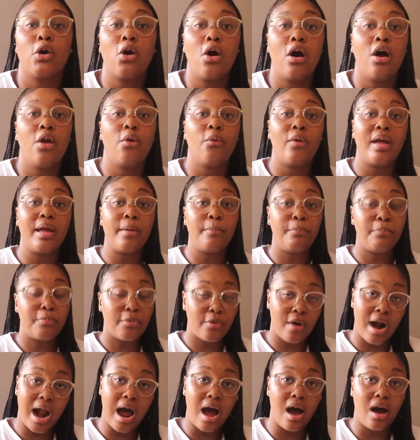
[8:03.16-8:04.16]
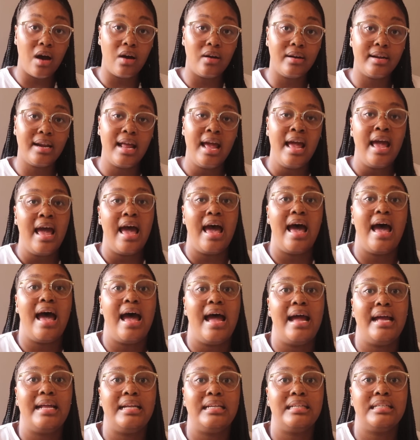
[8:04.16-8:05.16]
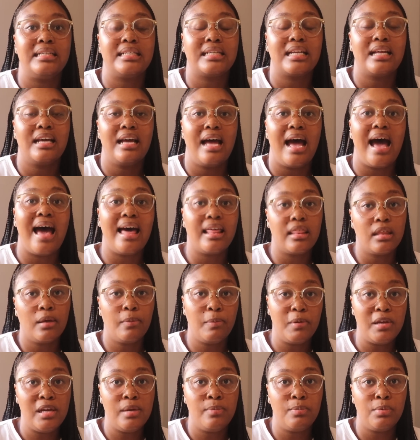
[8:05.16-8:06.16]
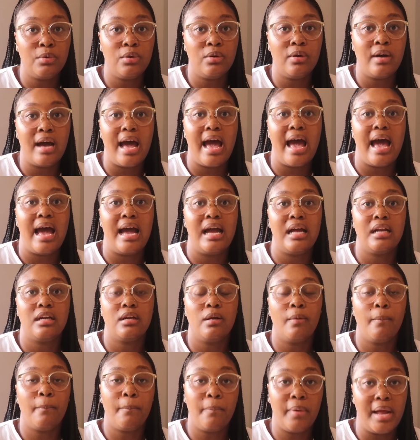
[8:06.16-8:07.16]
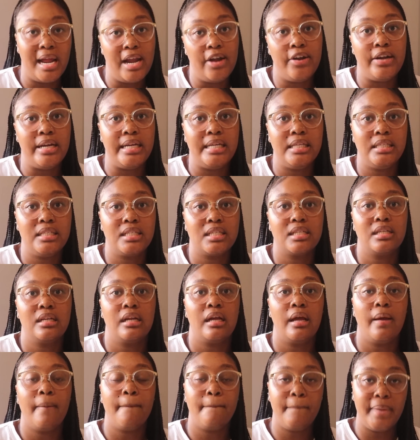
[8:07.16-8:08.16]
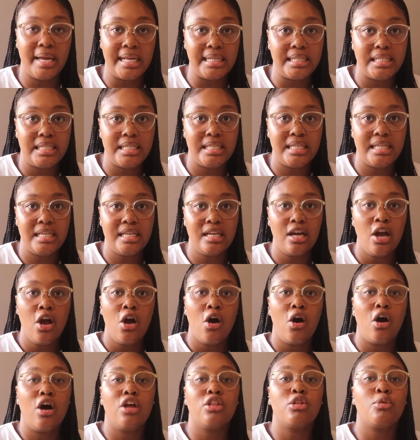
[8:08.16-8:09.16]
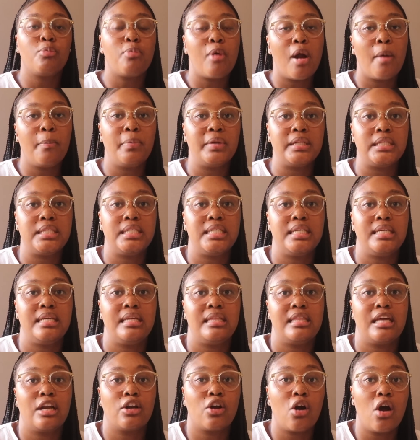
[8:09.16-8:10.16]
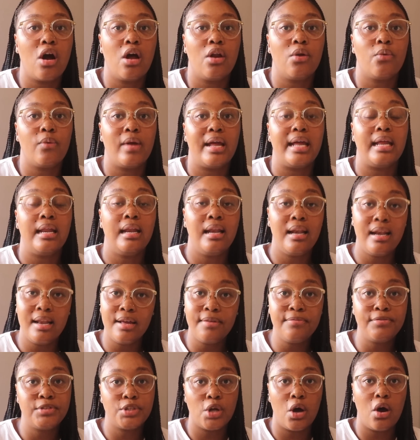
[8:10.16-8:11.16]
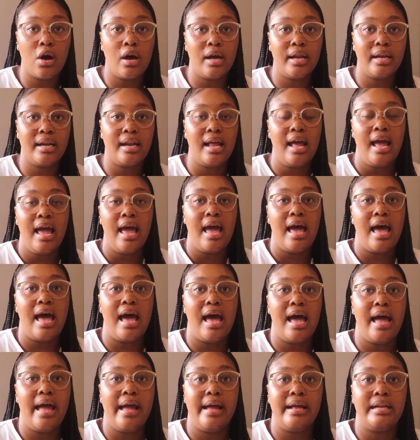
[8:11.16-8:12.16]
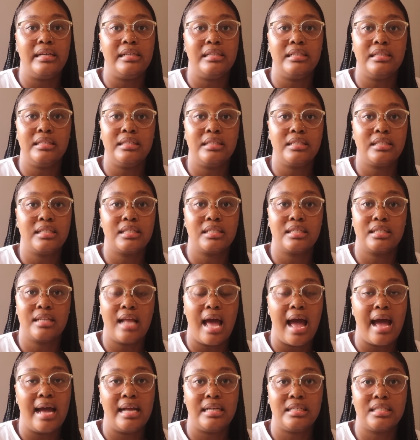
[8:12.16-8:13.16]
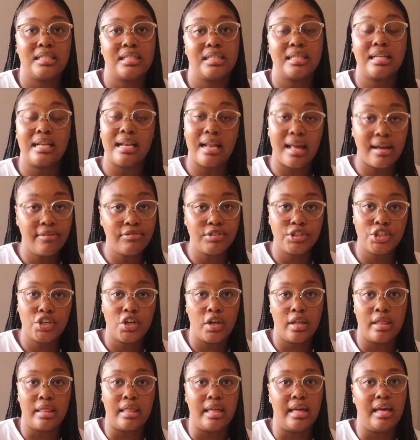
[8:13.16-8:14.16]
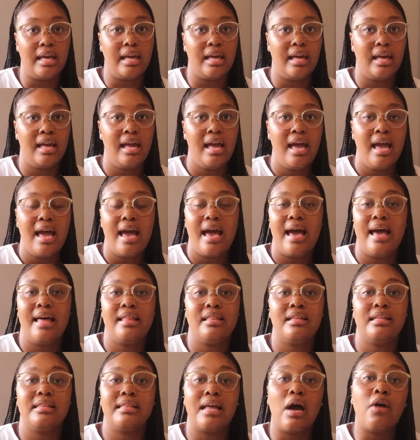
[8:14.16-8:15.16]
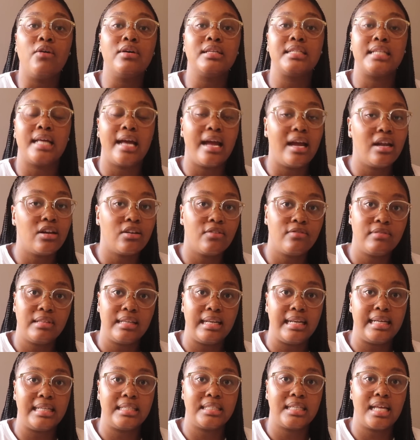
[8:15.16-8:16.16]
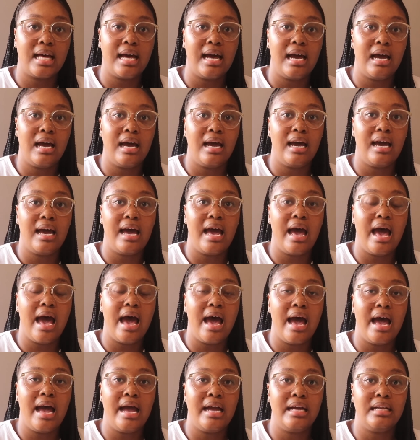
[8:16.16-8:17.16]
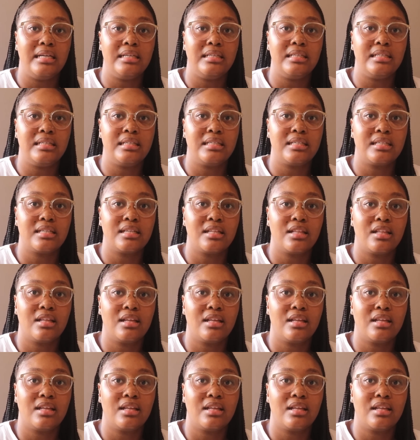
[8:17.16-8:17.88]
Conway Brown and other people had buried Betty on the property that Conway lived on and had just left her there. And then that was the end of the letter, and